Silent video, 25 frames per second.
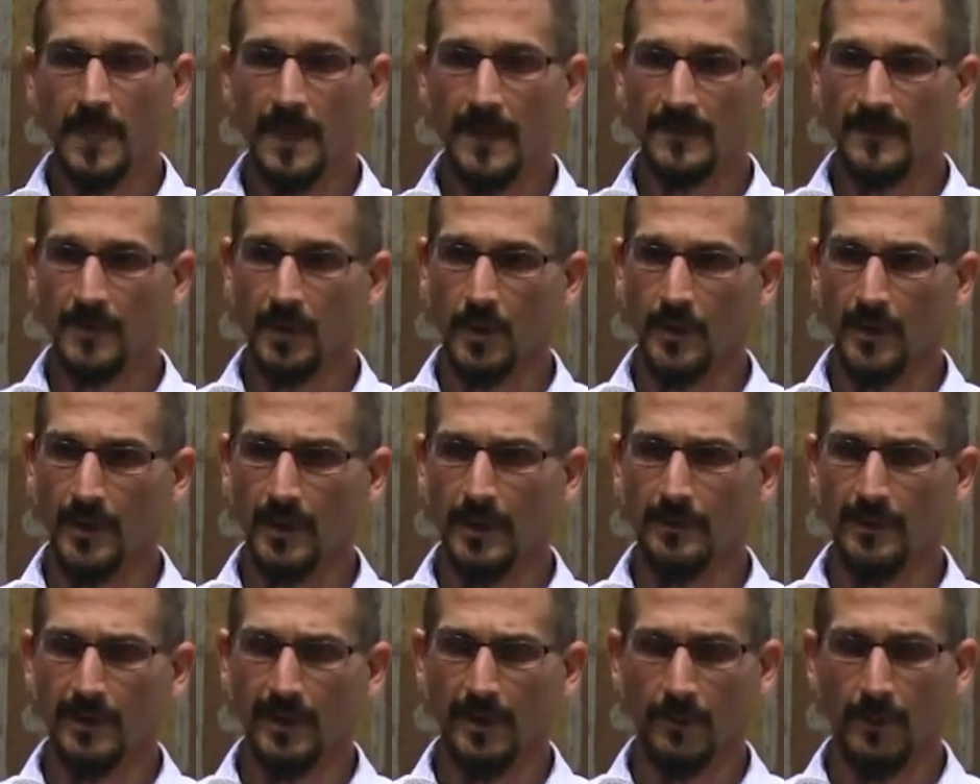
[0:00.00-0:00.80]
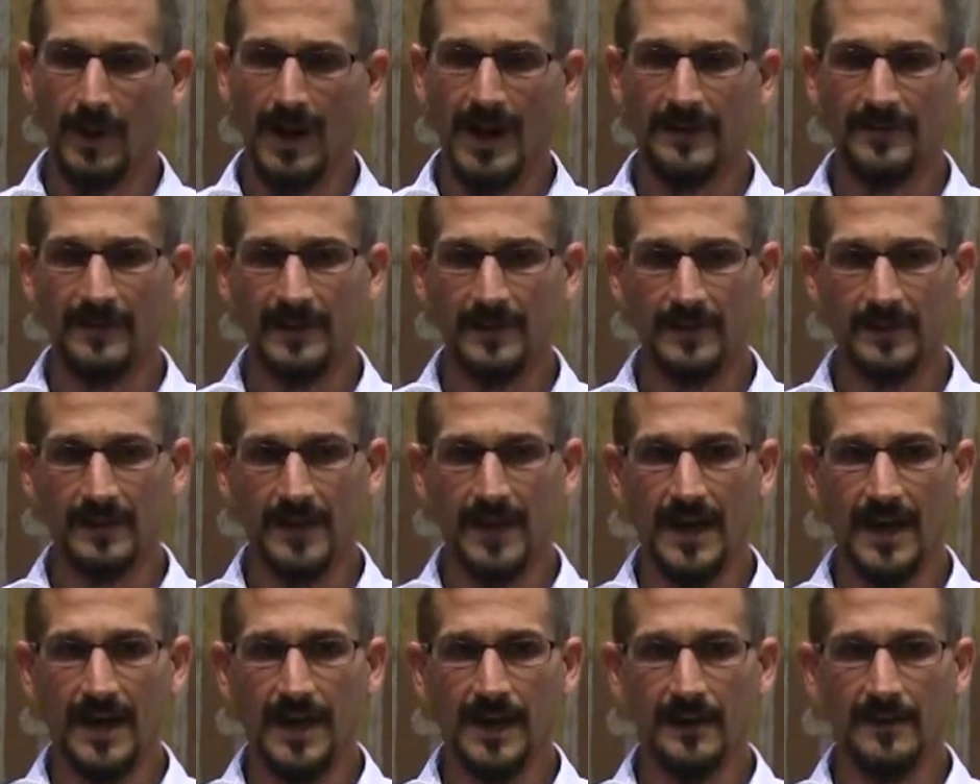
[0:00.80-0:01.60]
So we were able to arrive at
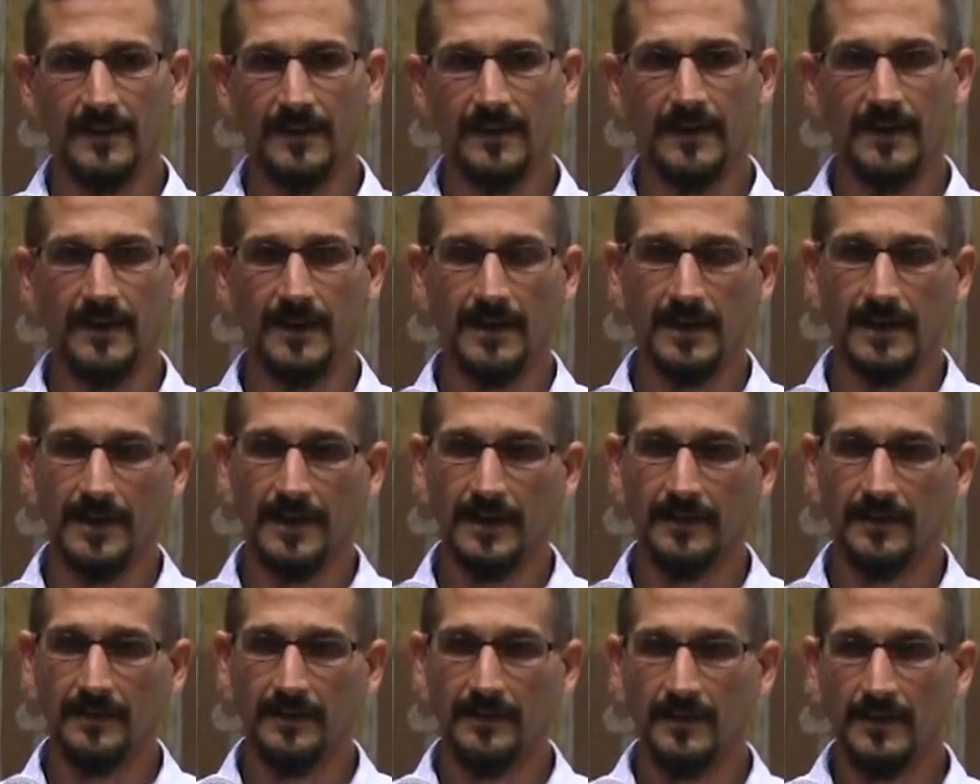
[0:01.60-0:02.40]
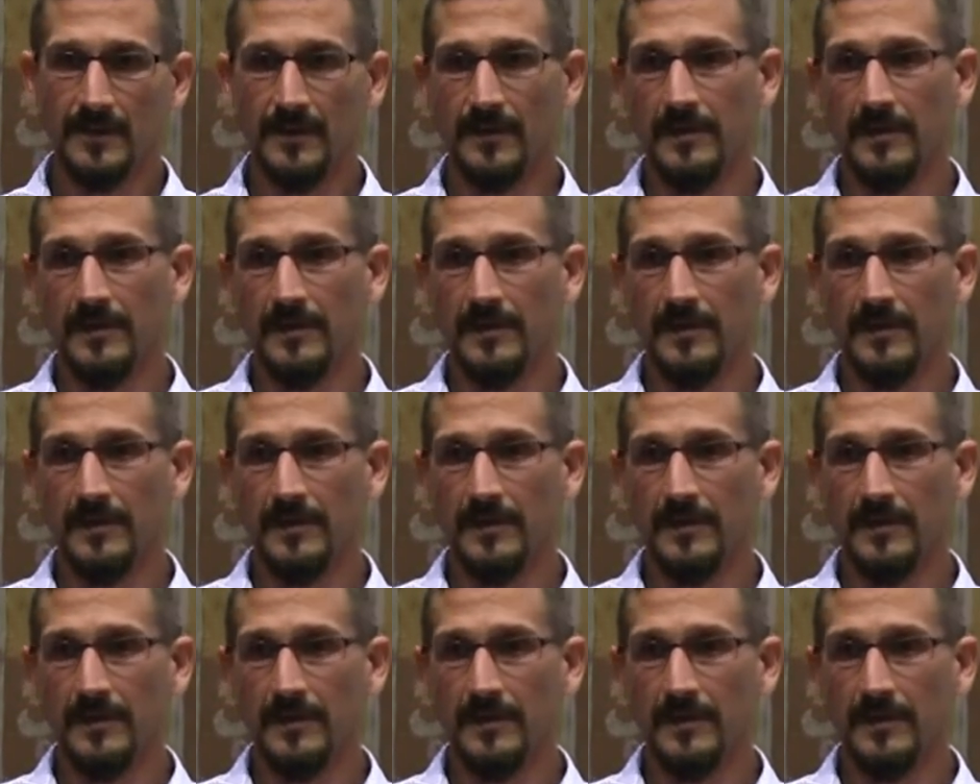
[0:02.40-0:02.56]
that, and